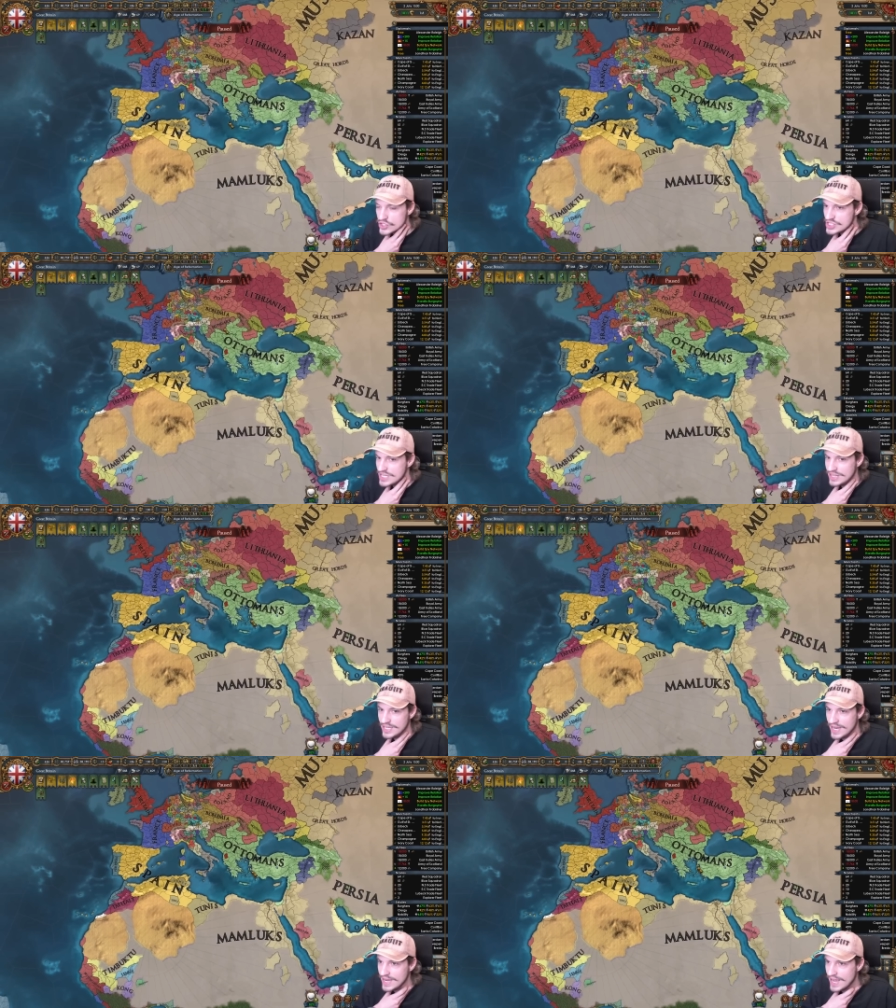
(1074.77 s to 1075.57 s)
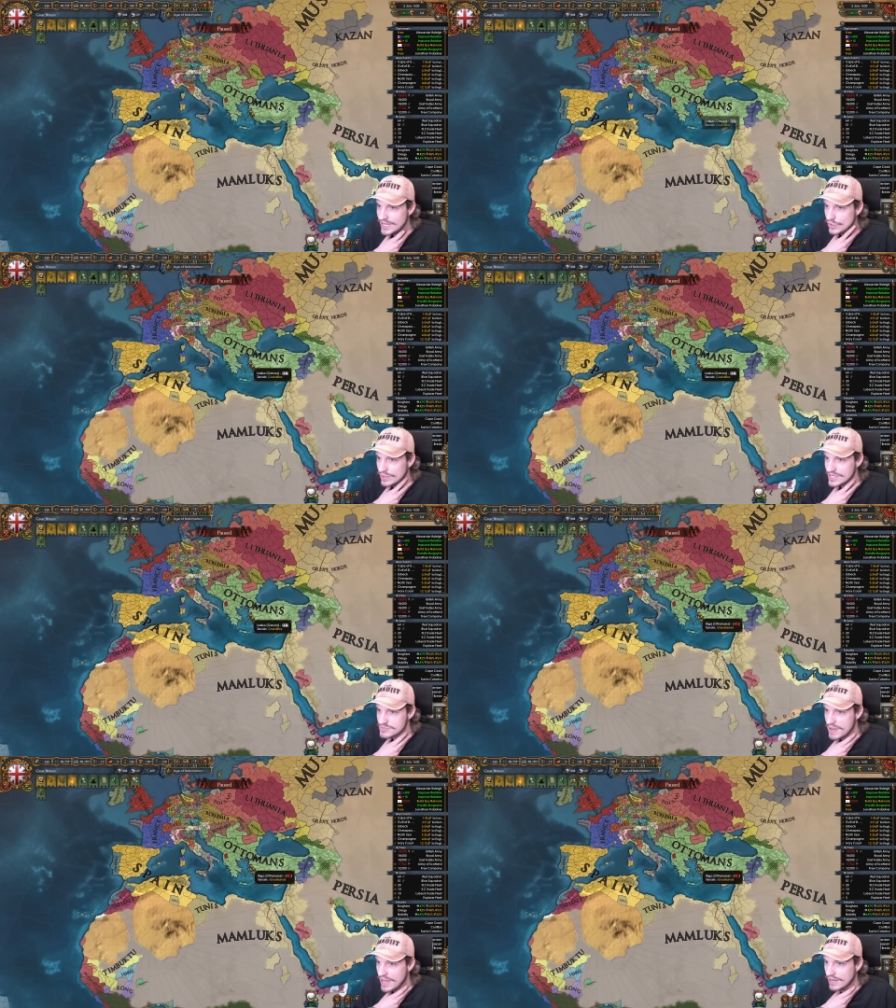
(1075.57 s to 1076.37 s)
see the AI do
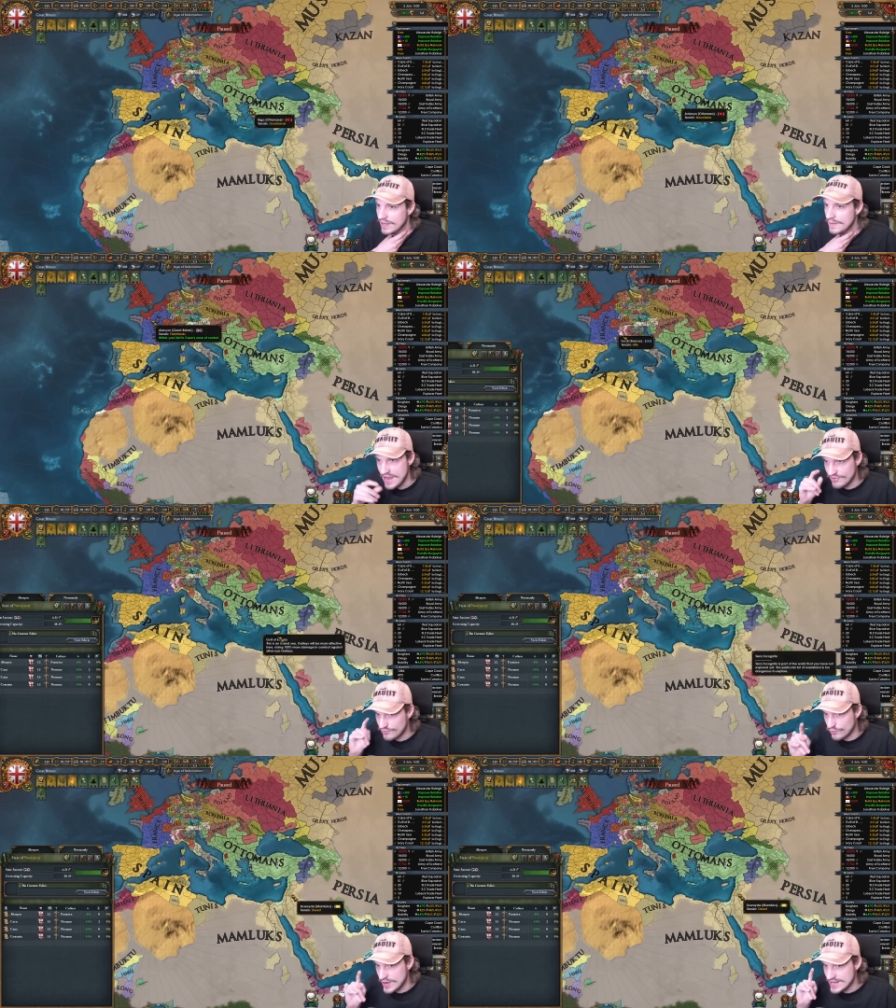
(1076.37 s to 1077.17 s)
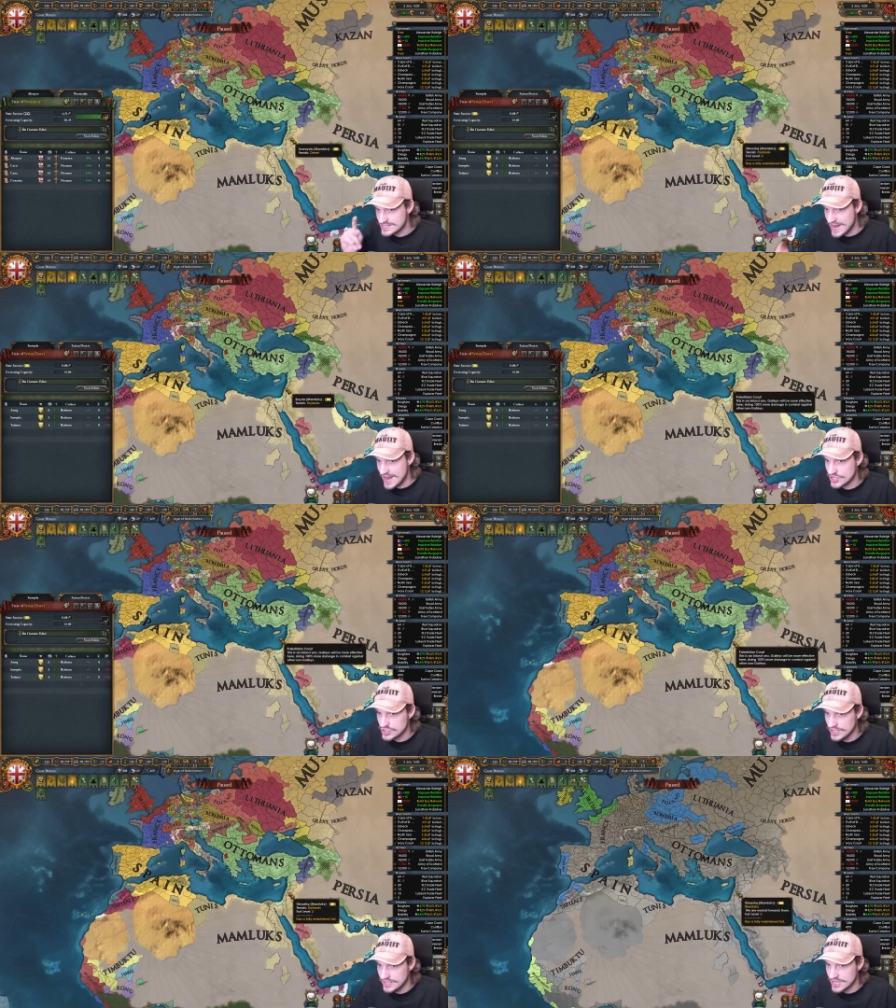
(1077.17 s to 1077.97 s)
this, man. If France
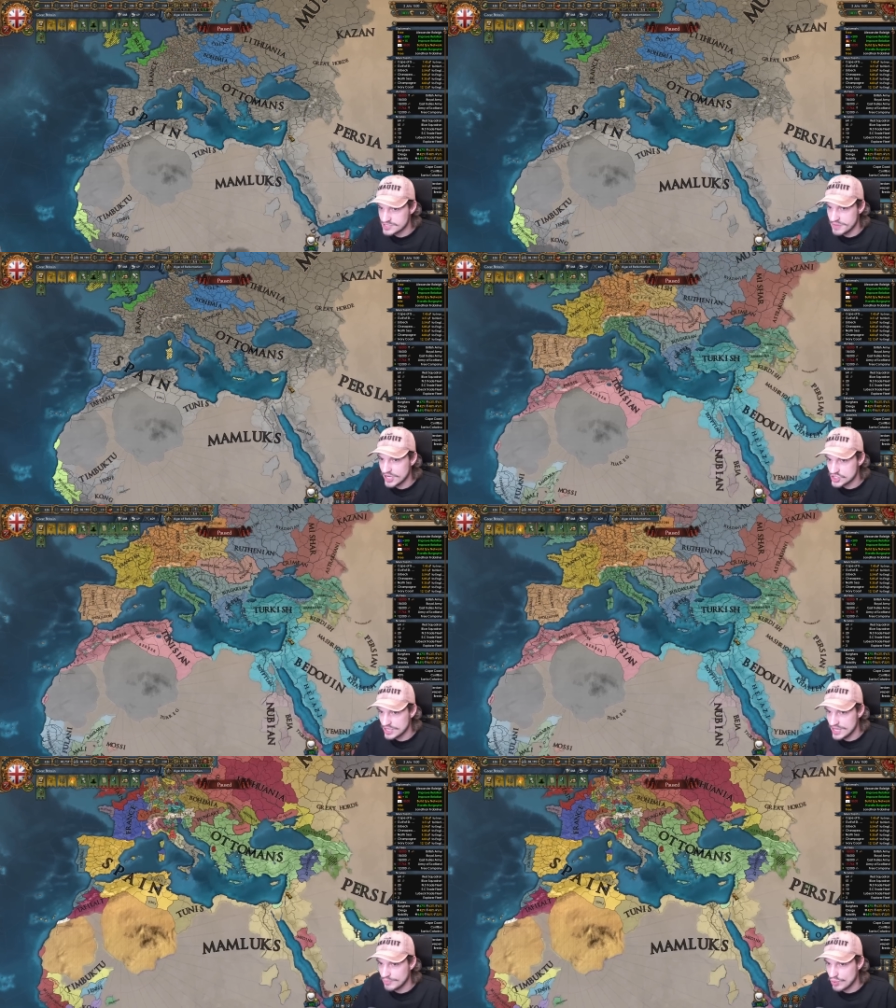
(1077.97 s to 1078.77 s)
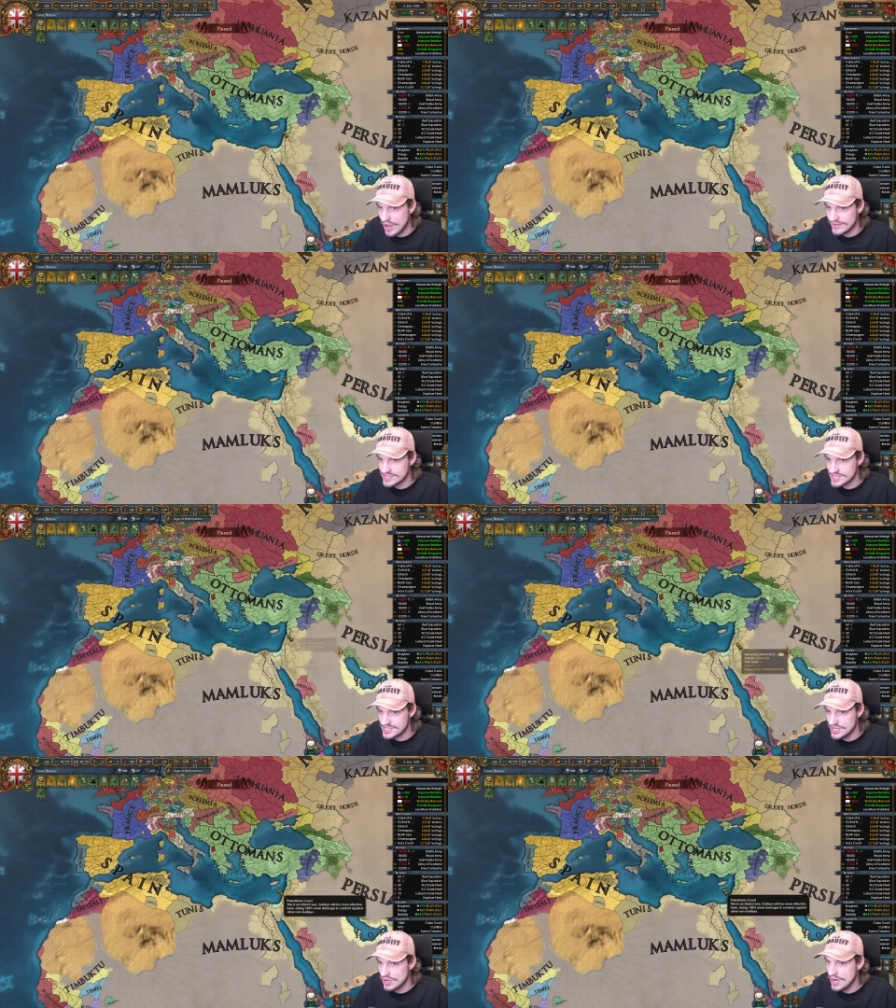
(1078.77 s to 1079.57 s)
actually does manage to take
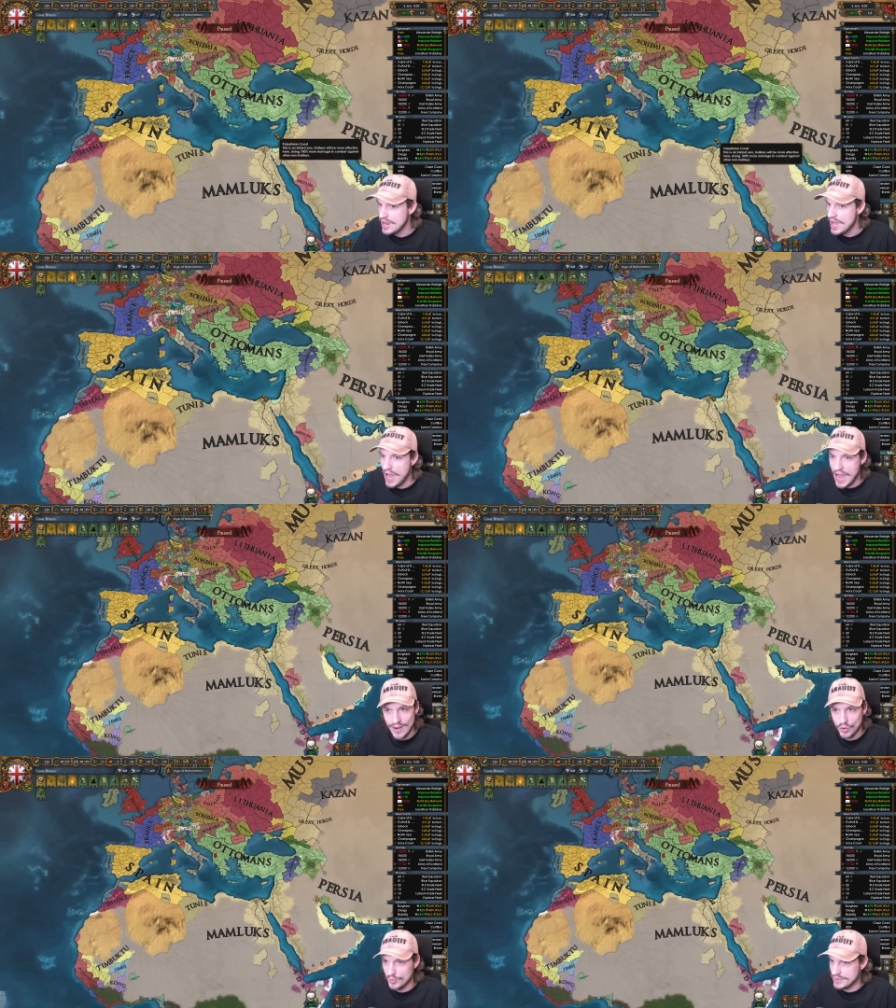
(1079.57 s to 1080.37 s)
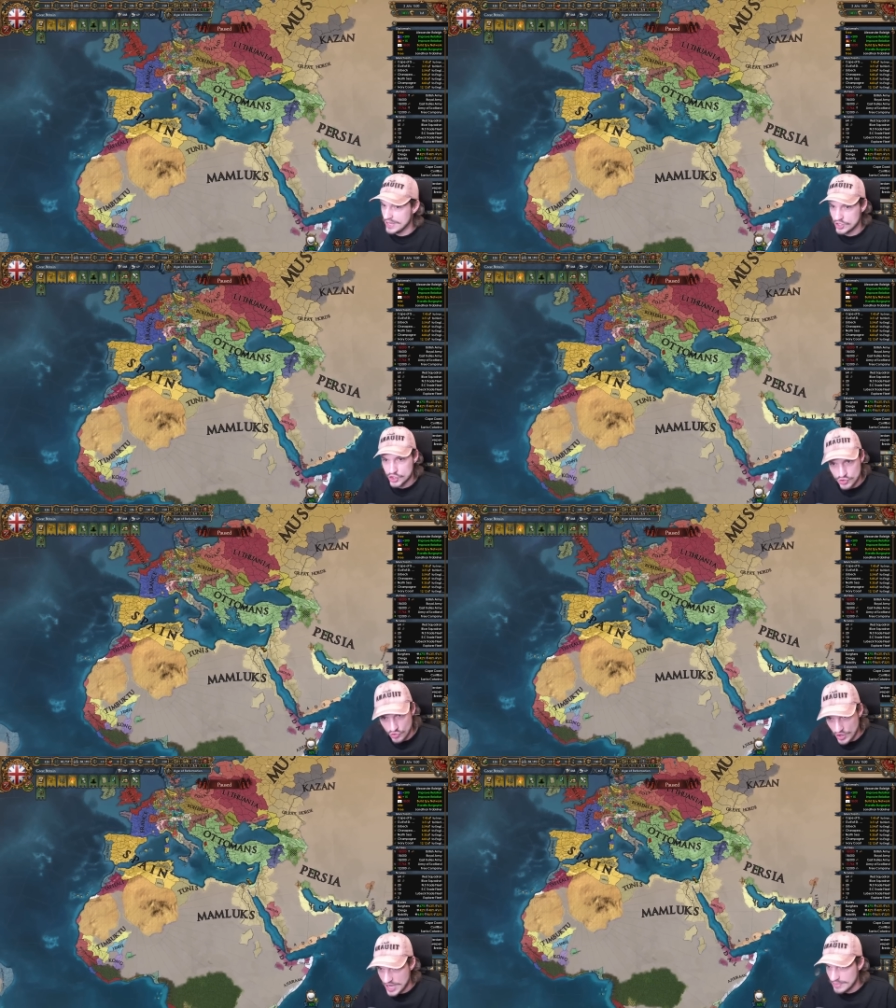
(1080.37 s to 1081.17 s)
provinces here, I will be
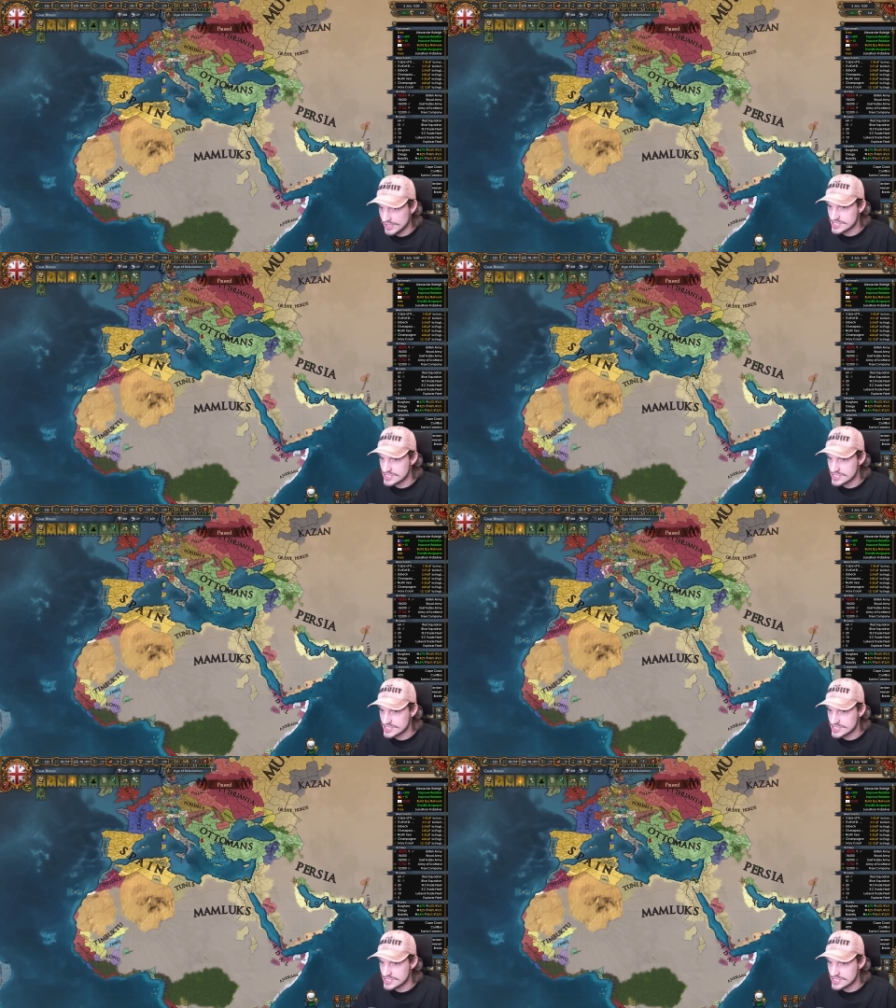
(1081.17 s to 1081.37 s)
extremely